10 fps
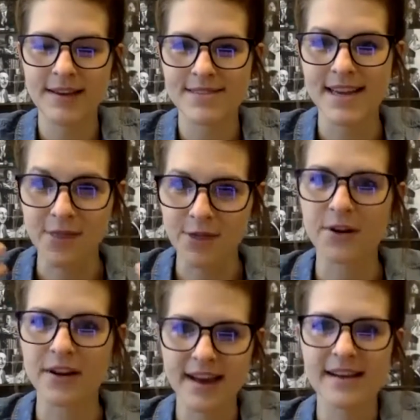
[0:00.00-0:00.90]
It was like a
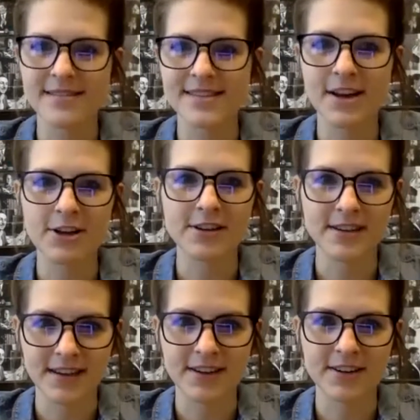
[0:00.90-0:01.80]
thirty thousand dollars
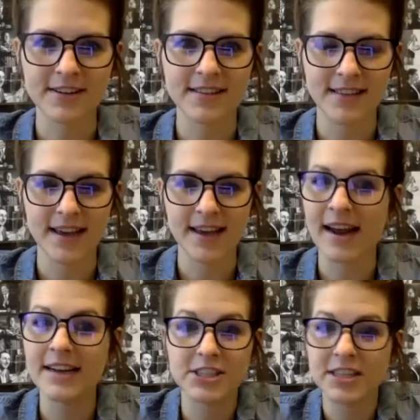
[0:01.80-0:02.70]
a year thing. And
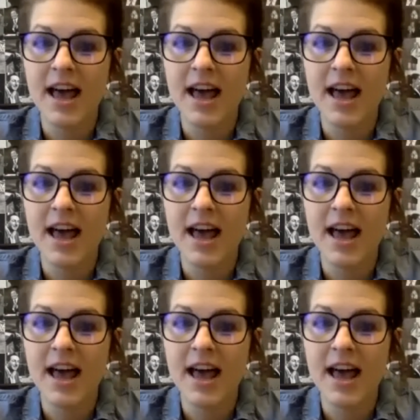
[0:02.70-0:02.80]
I just,